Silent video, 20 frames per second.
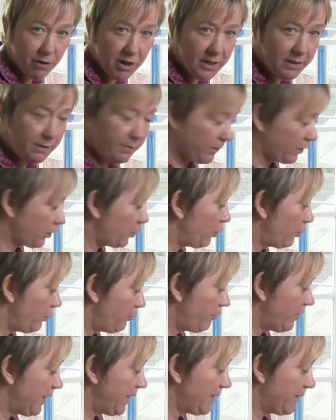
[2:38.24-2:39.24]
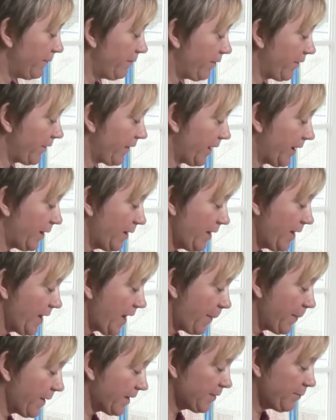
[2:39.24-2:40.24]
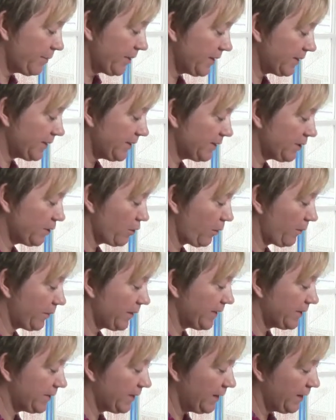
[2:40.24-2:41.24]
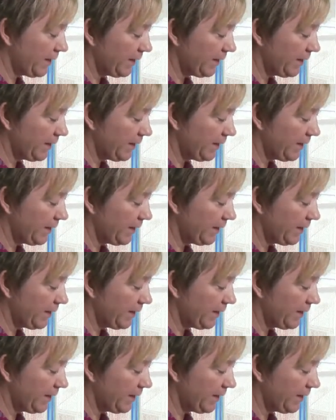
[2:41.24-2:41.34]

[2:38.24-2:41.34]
really good reason for that and that's because it's got these